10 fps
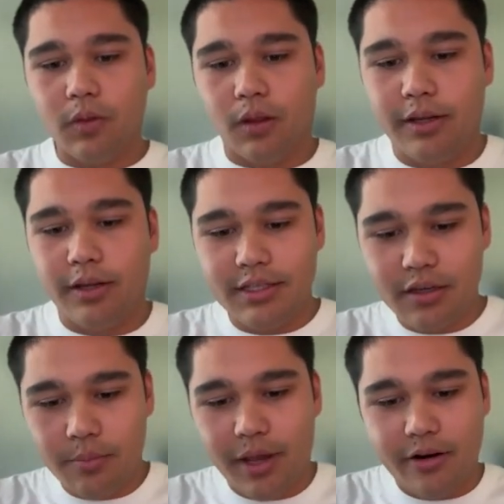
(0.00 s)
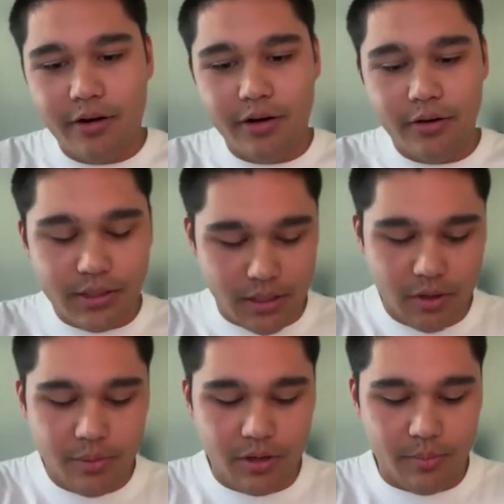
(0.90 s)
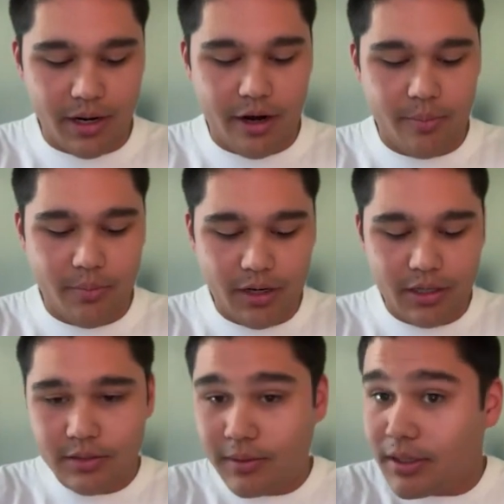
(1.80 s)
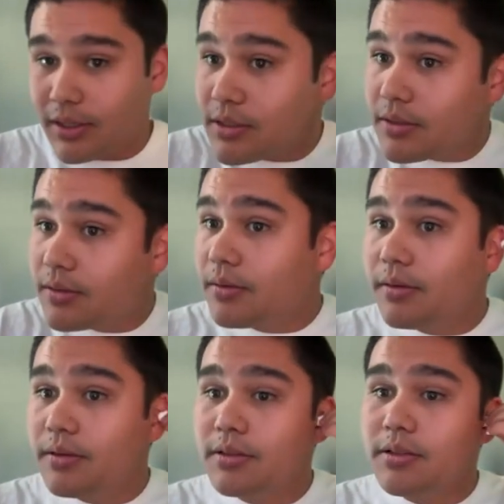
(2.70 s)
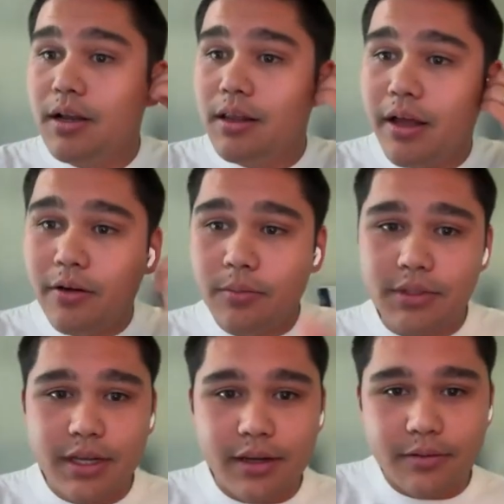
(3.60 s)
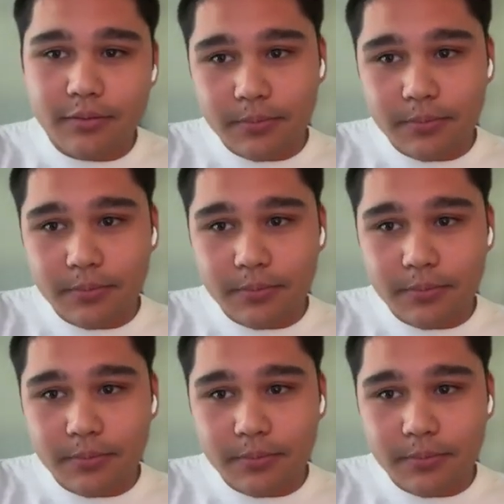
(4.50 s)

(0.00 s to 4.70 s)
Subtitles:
Are you guys getting background noise? I'm going to put in my AirPods because it's kind of loud. One sec.